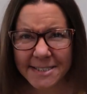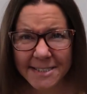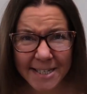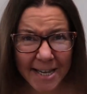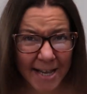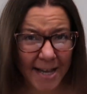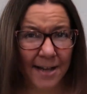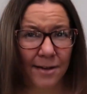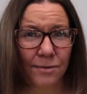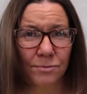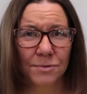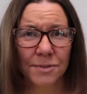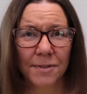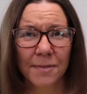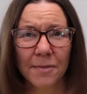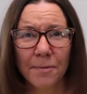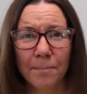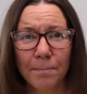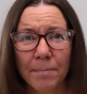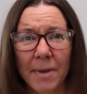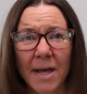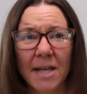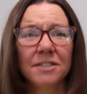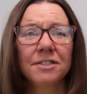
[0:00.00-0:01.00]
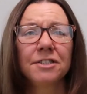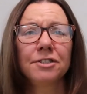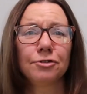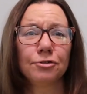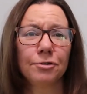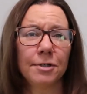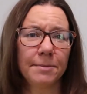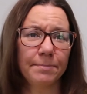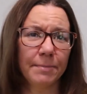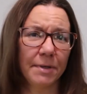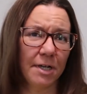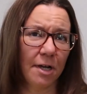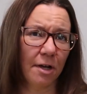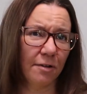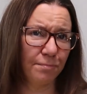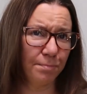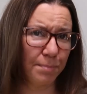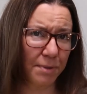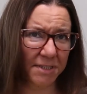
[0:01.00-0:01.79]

down the best treatment of